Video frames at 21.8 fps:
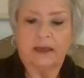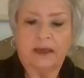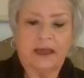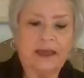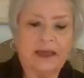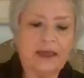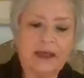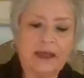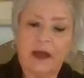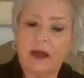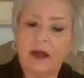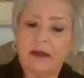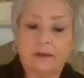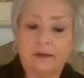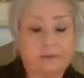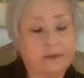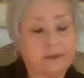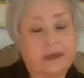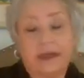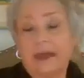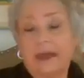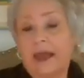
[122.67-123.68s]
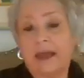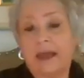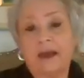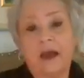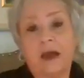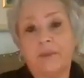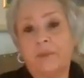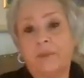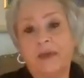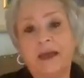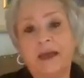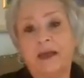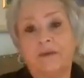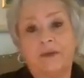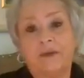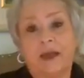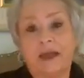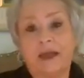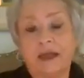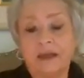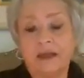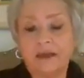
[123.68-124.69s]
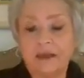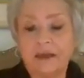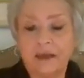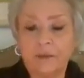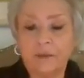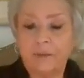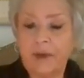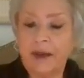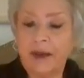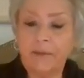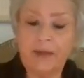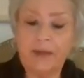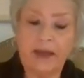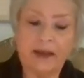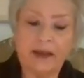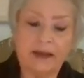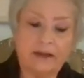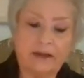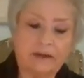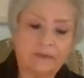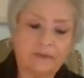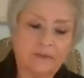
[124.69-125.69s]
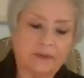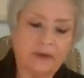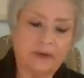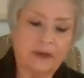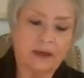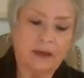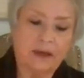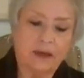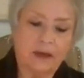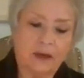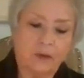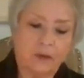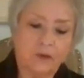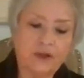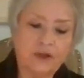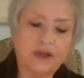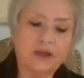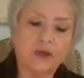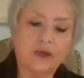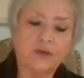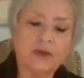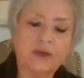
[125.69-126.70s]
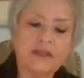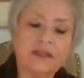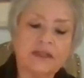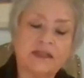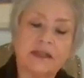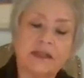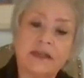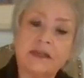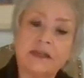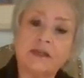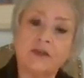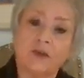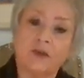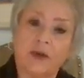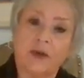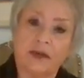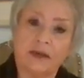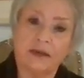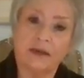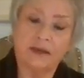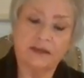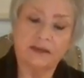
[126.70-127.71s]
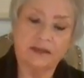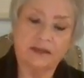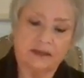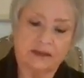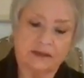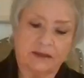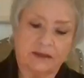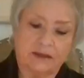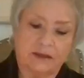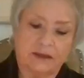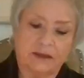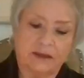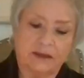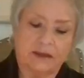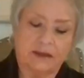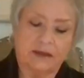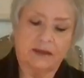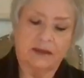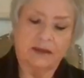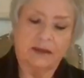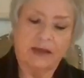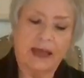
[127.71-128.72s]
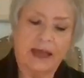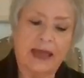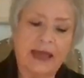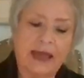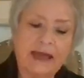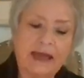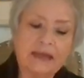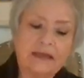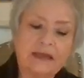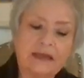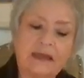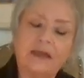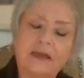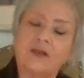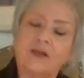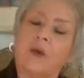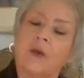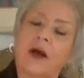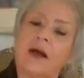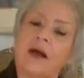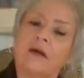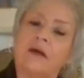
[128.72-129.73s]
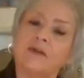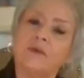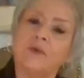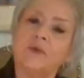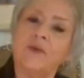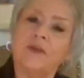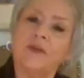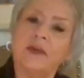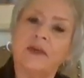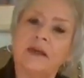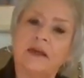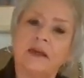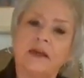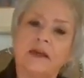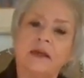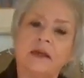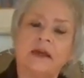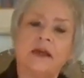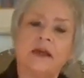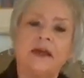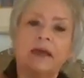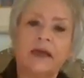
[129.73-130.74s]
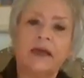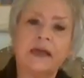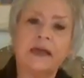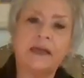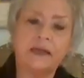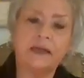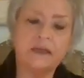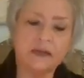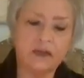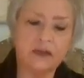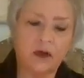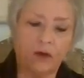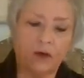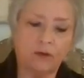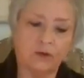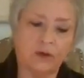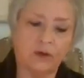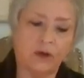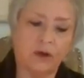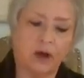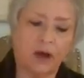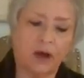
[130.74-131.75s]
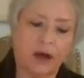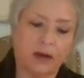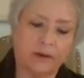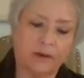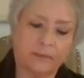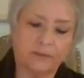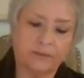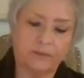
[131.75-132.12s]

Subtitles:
He cannot be given anything by man, which increases his greatness, and he dwells within his own law.